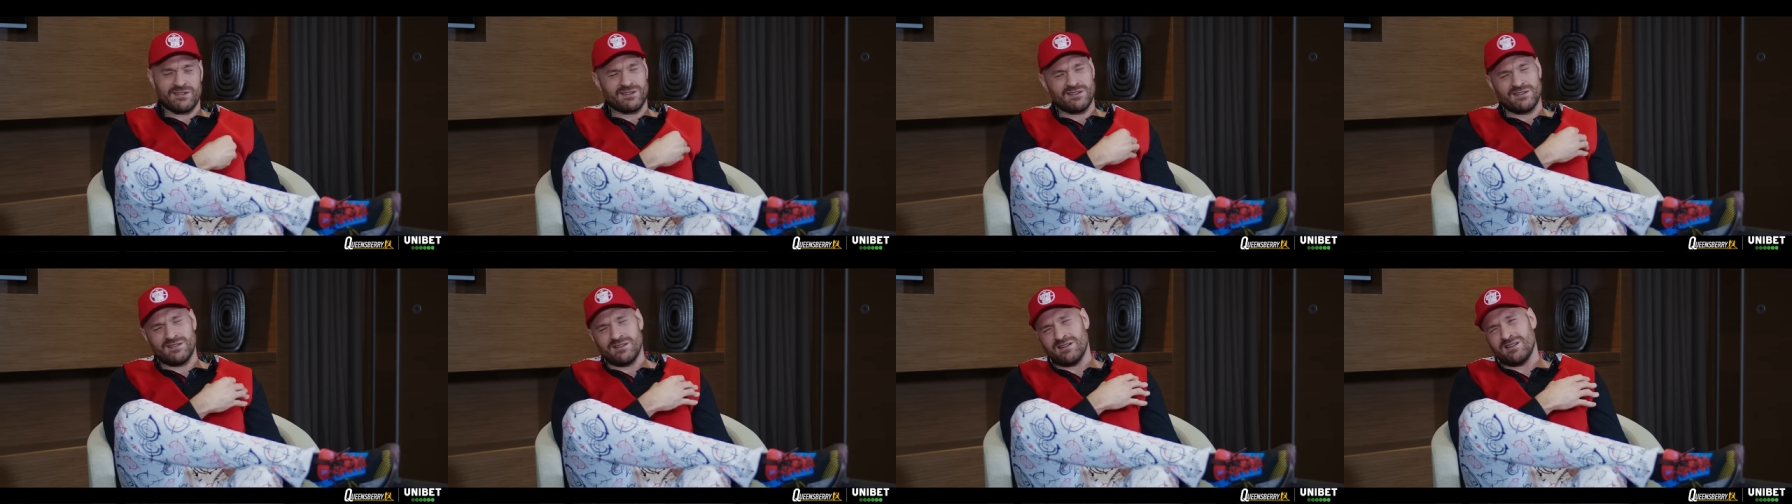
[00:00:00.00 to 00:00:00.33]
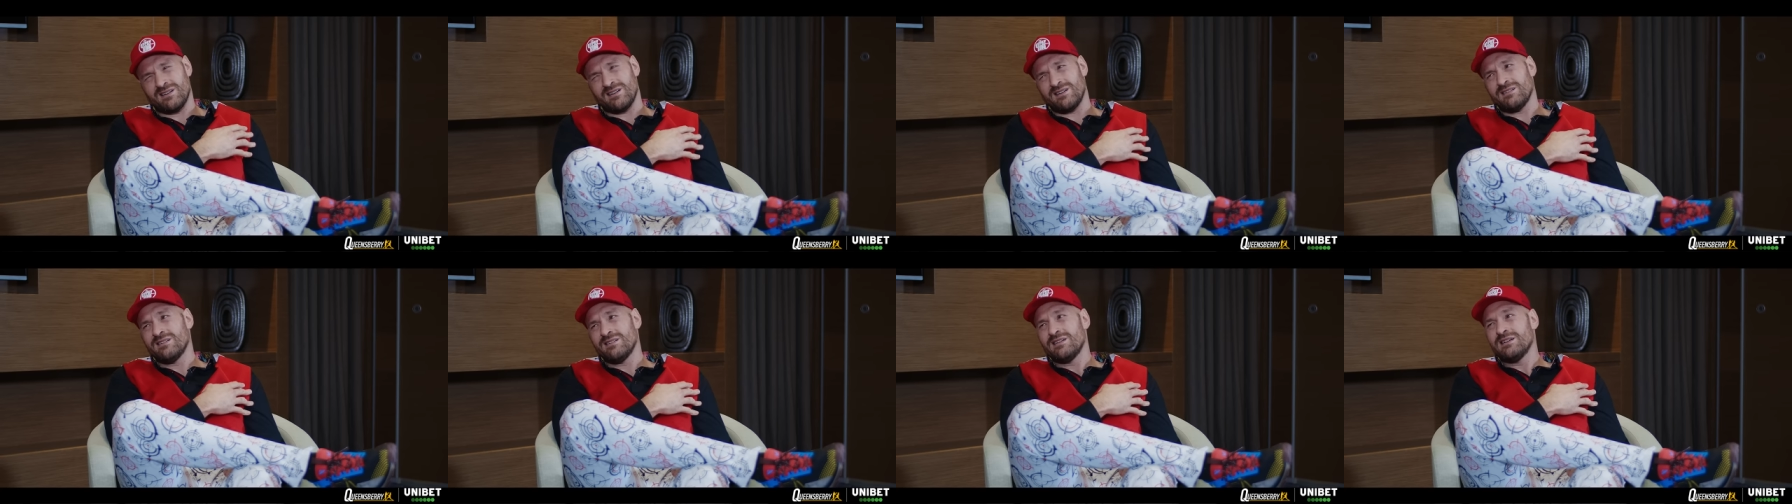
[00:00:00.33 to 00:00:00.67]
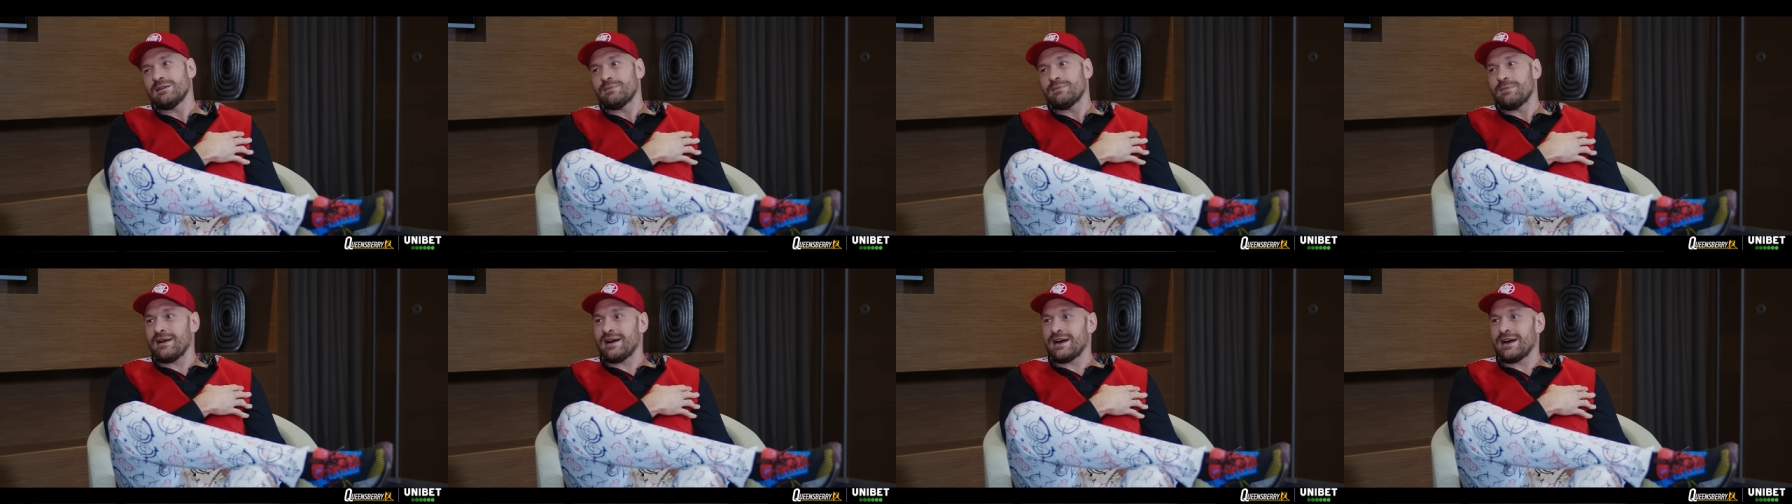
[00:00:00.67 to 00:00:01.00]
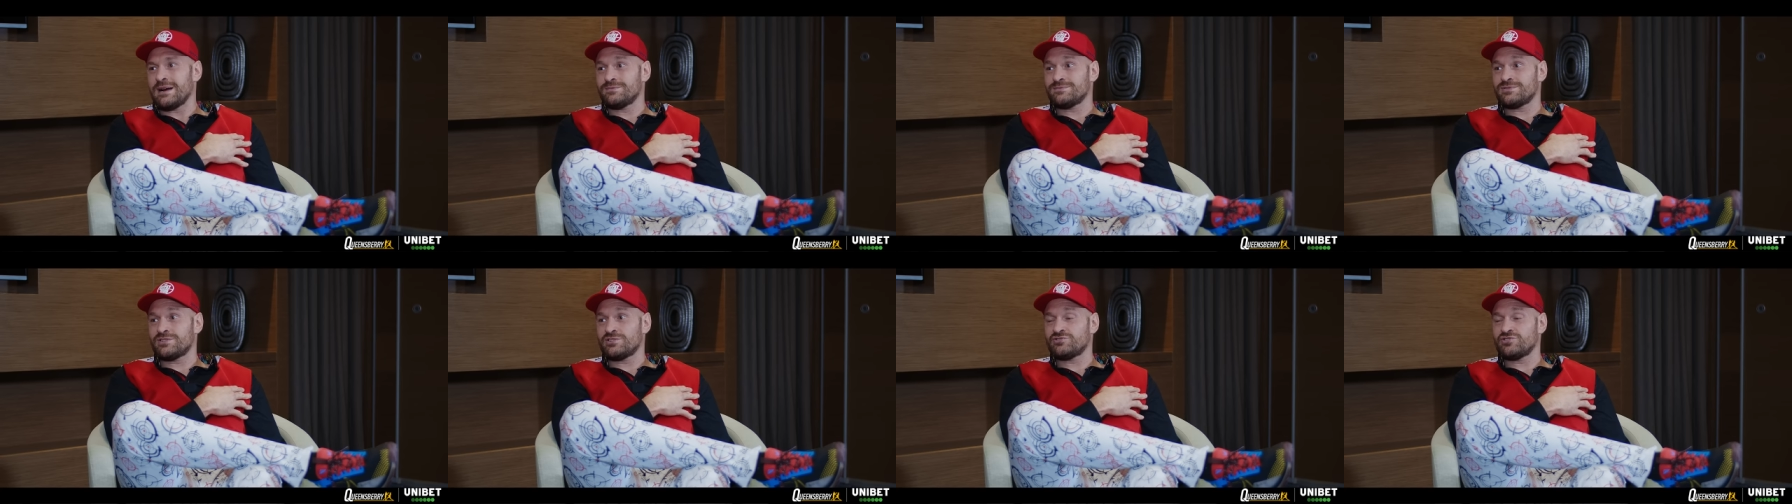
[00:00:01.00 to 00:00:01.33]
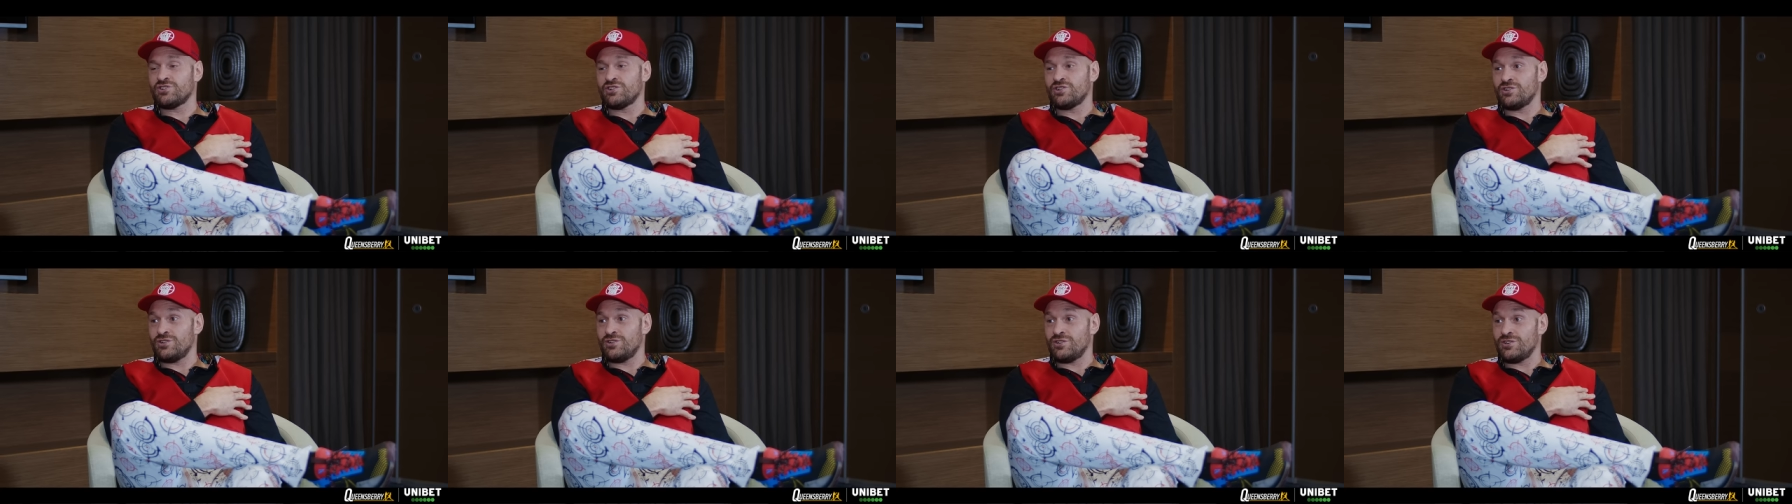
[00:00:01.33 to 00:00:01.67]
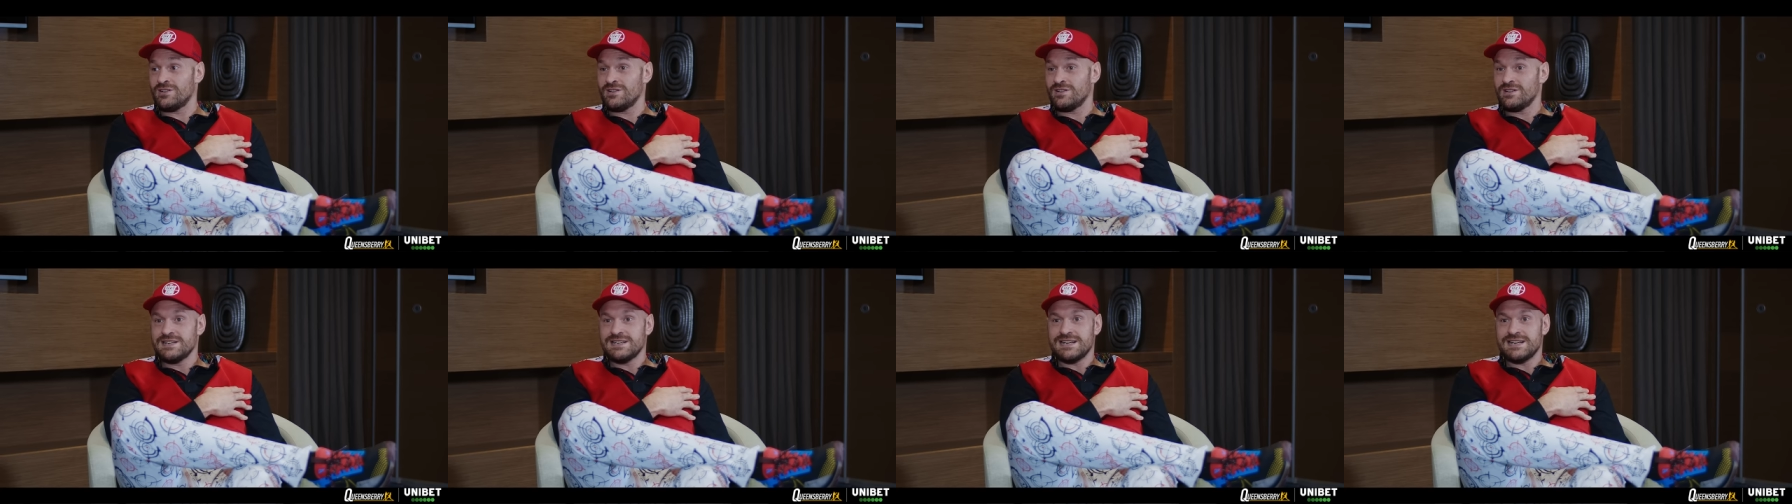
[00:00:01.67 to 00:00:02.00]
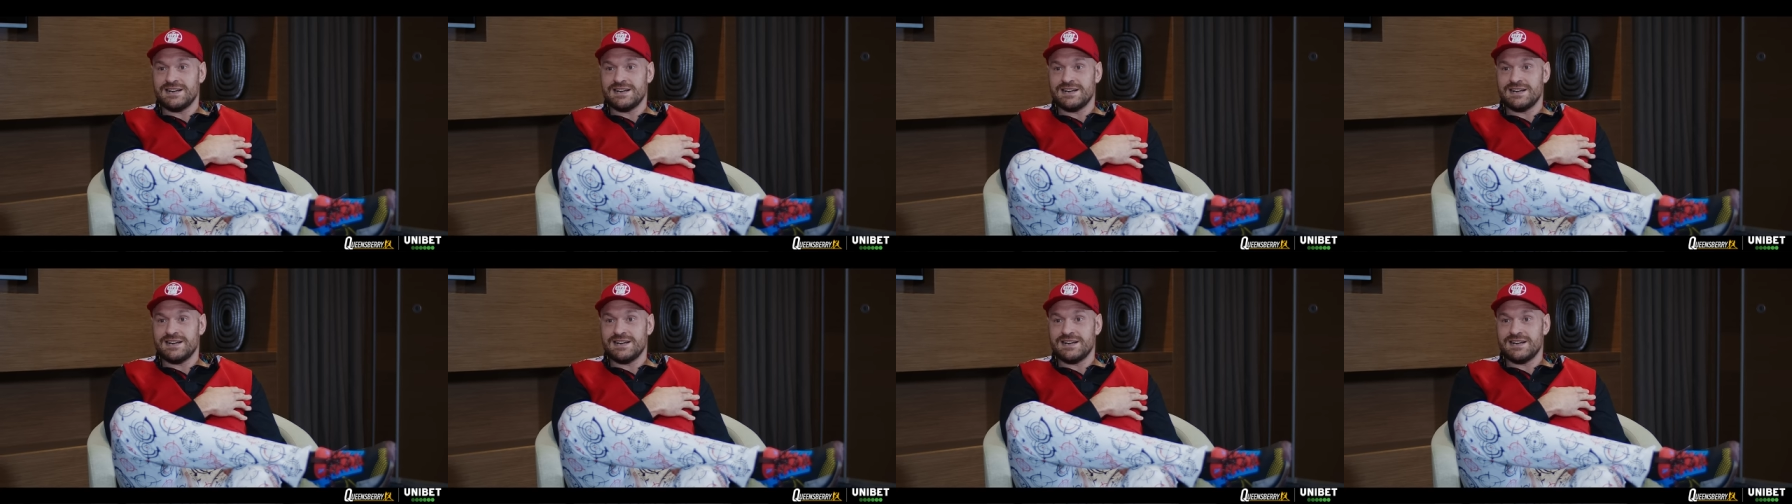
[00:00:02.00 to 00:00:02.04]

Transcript: oh, my arms are sore.